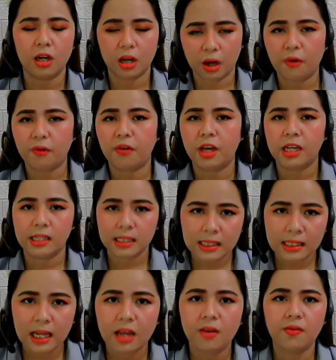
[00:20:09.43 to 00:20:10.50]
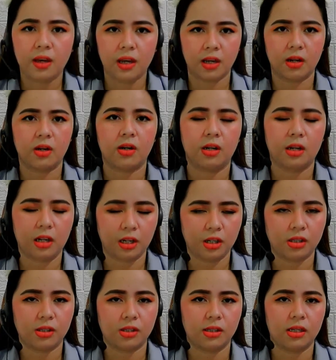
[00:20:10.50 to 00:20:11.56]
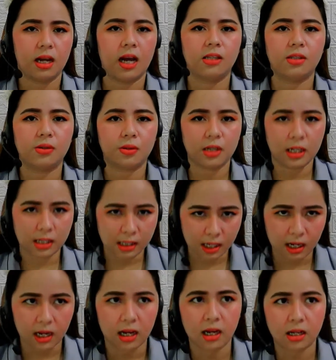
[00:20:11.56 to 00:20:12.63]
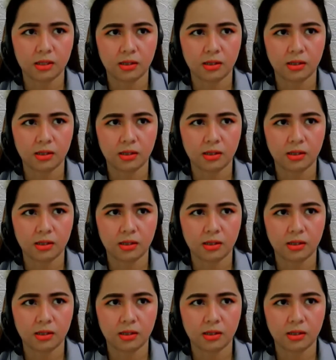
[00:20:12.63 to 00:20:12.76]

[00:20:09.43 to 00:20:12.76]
of saving her nation, the Azurite.